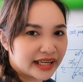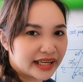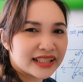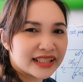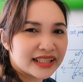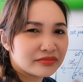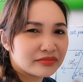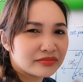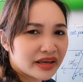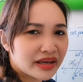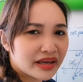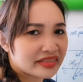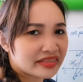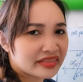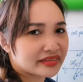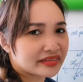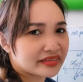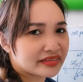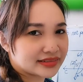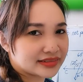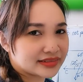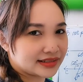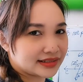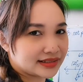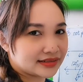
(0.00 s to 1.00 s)
method.
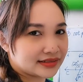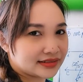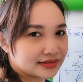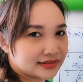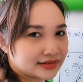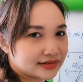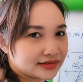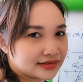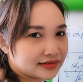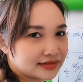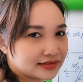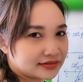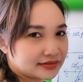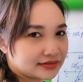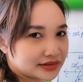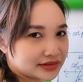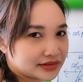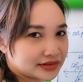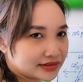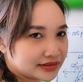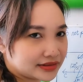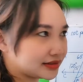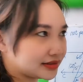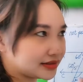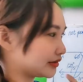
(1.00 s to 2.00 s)
What
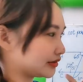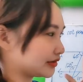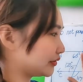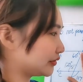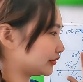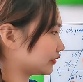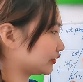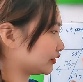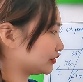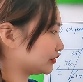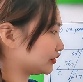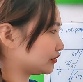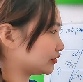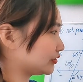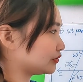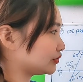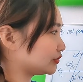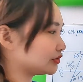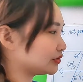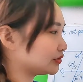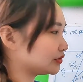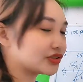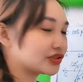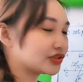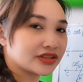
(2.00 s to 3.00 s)
are you going to
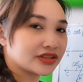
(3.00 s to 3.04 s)
use?